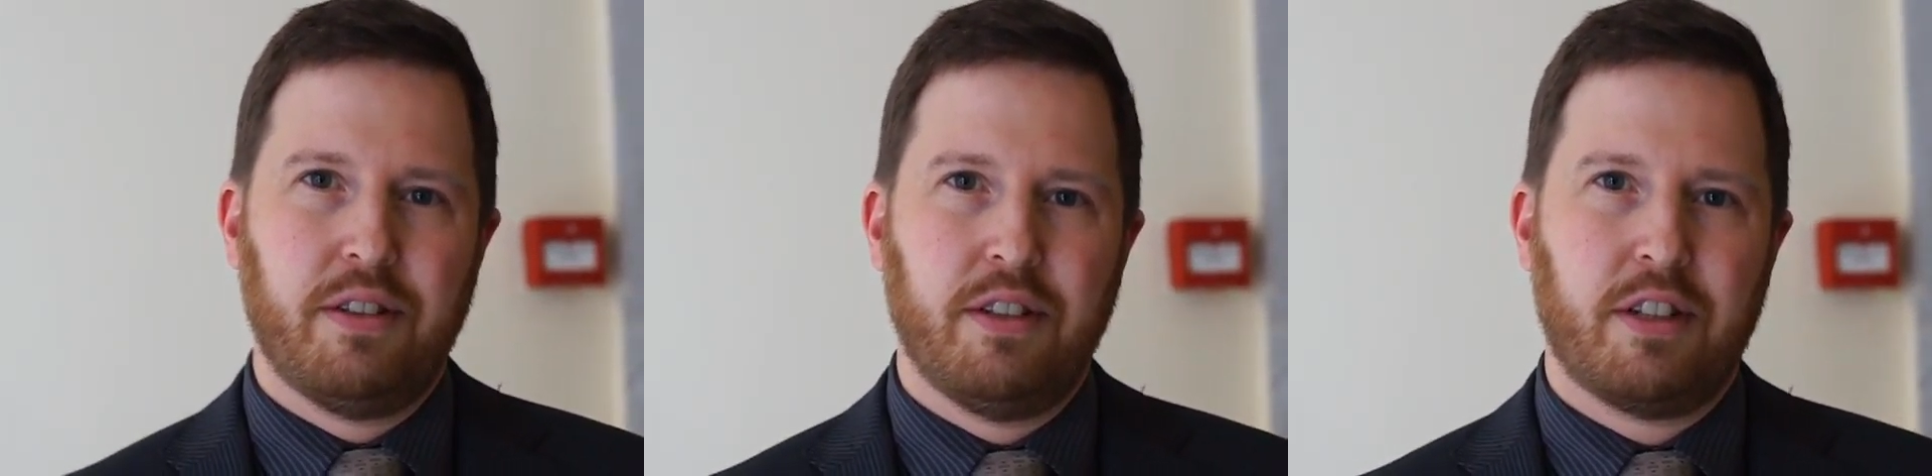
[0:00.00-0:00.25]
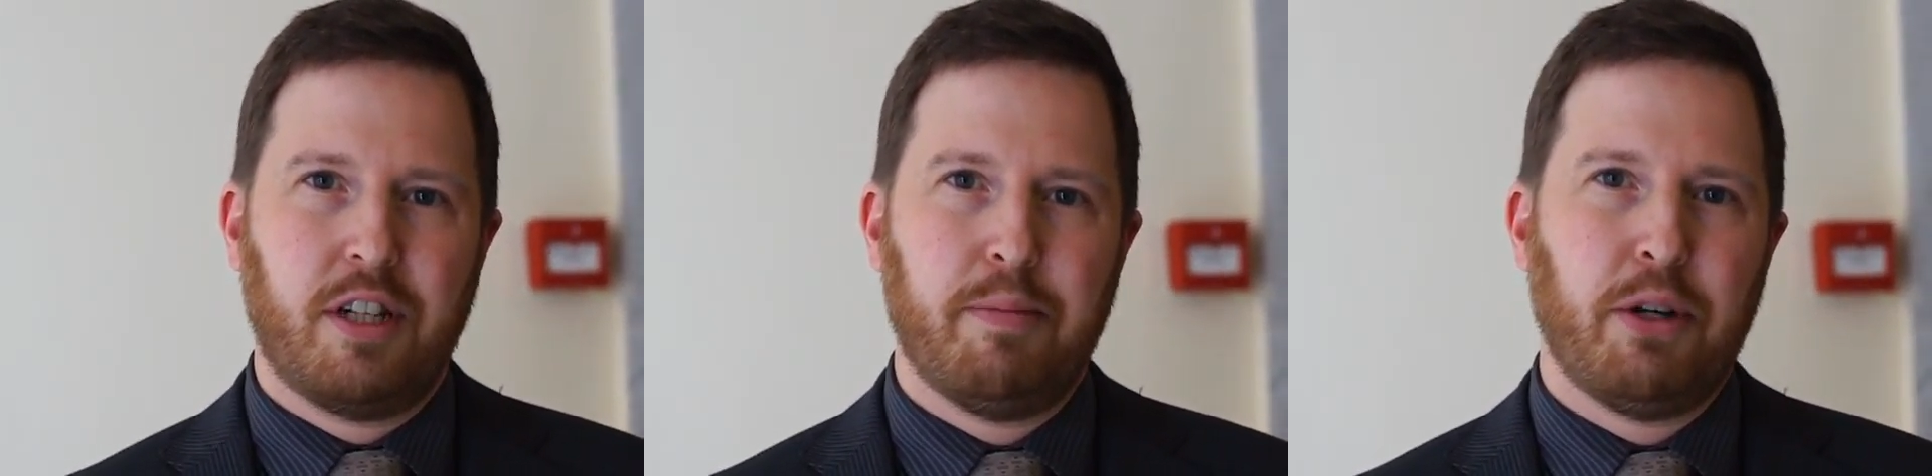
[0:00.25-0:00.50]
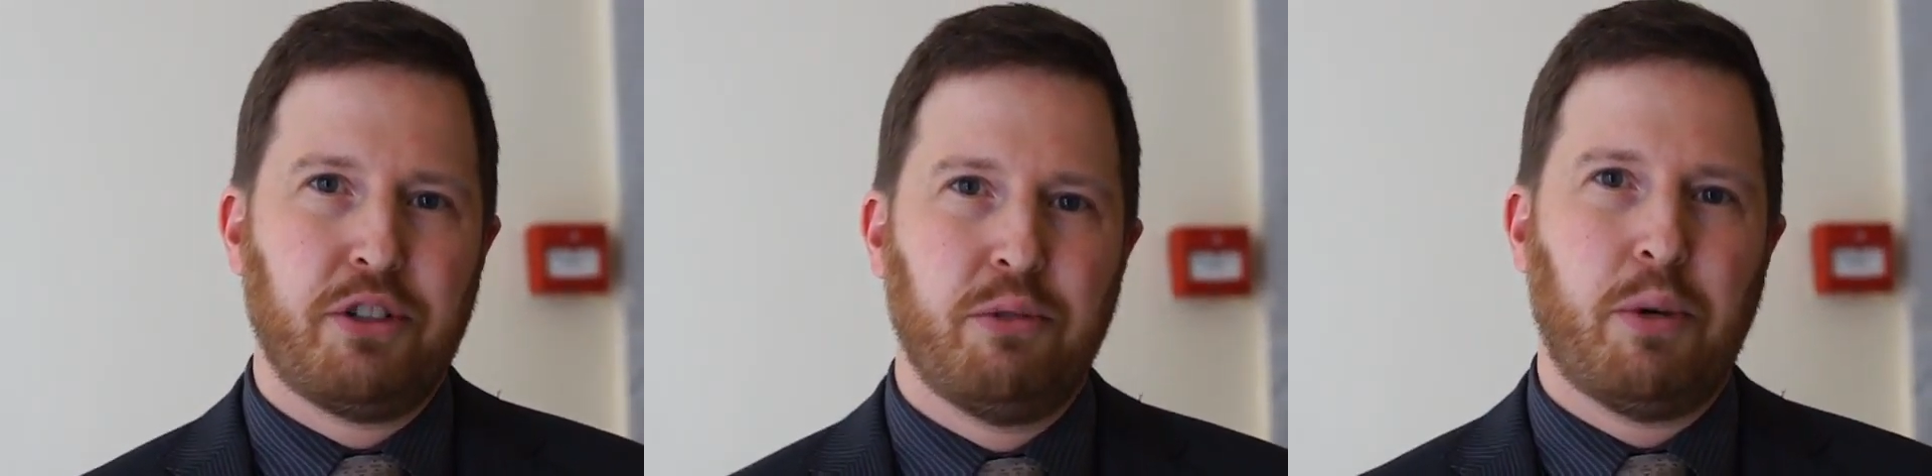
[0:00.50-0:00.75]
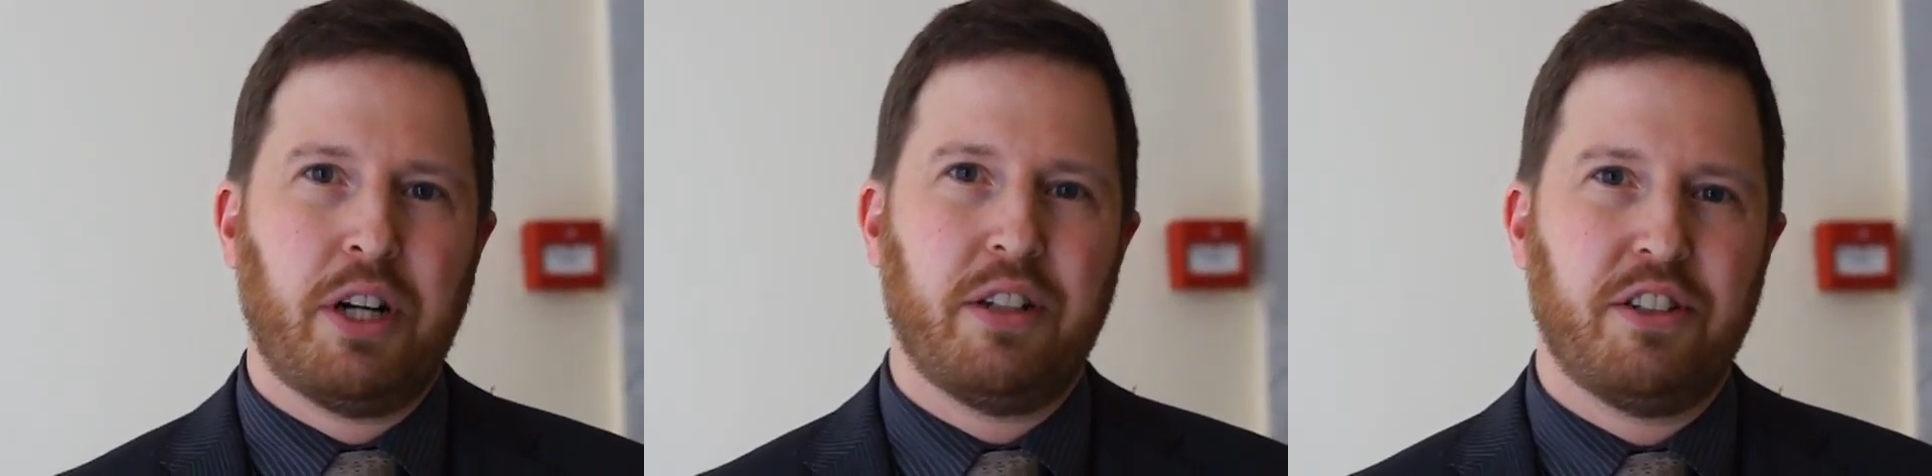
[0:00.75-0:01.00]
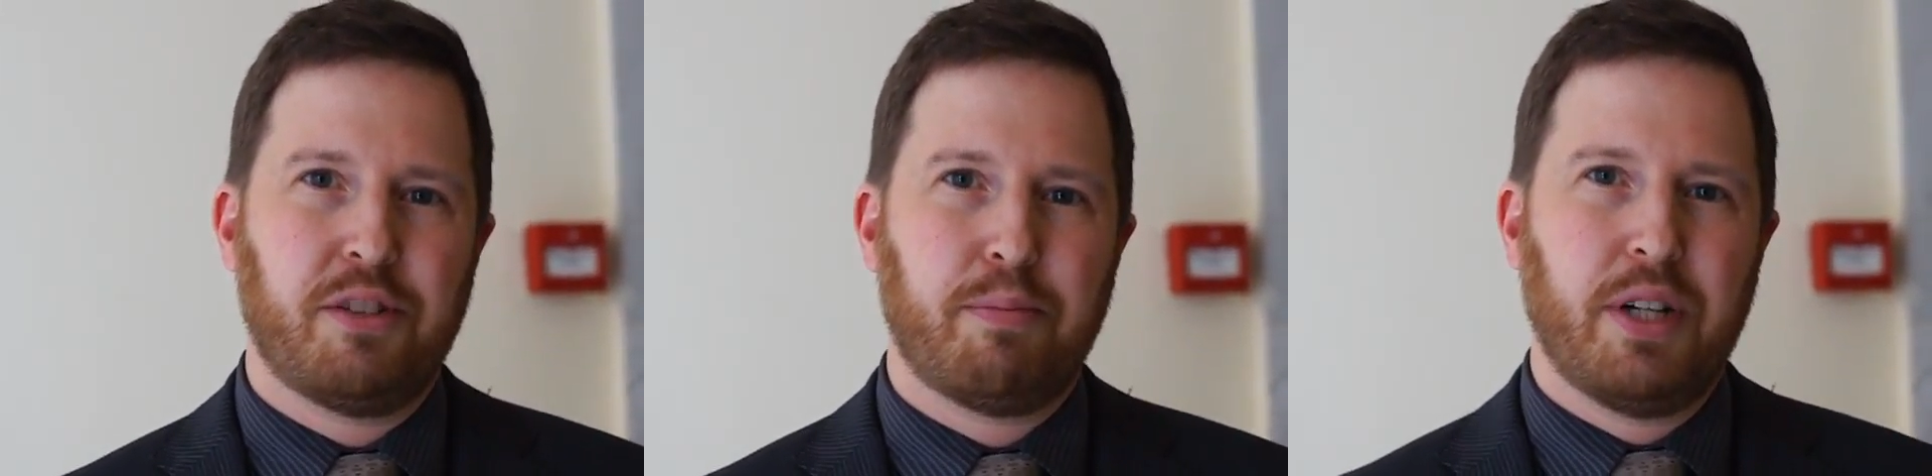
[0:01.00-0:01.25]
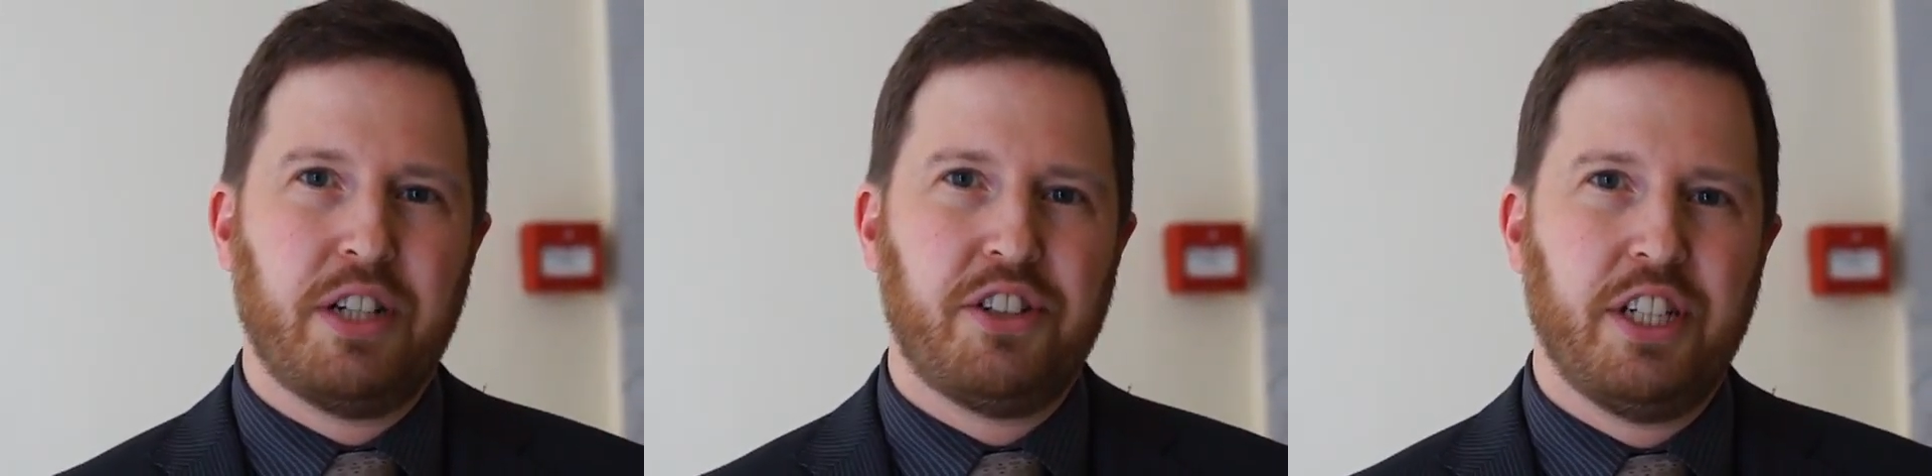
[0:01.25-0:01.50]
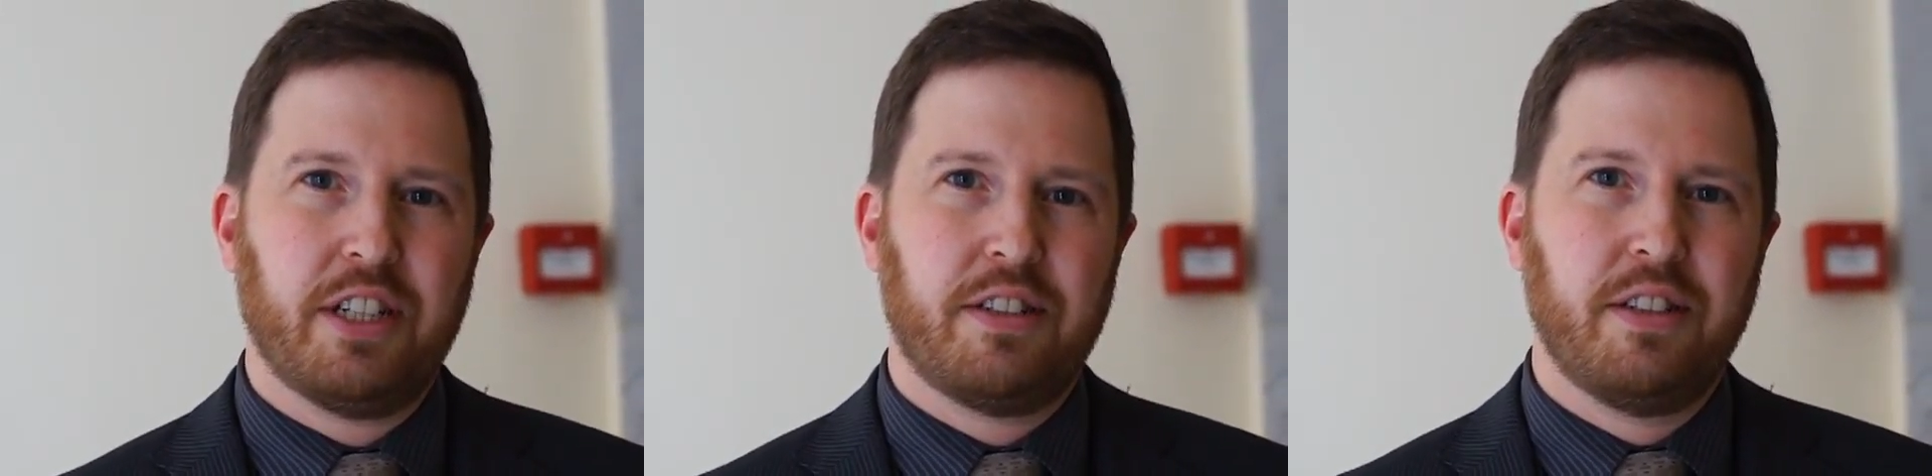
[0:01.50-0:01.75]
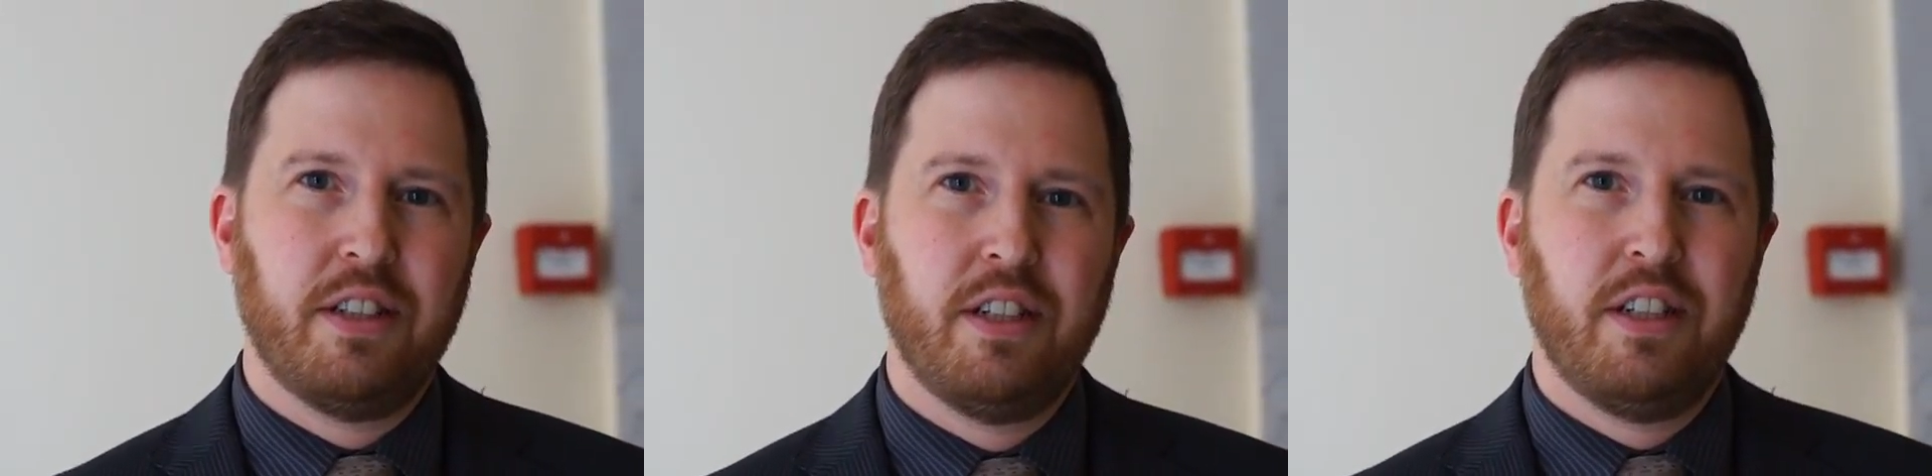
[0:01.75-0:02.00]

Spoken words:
the Commotion Wireless Project,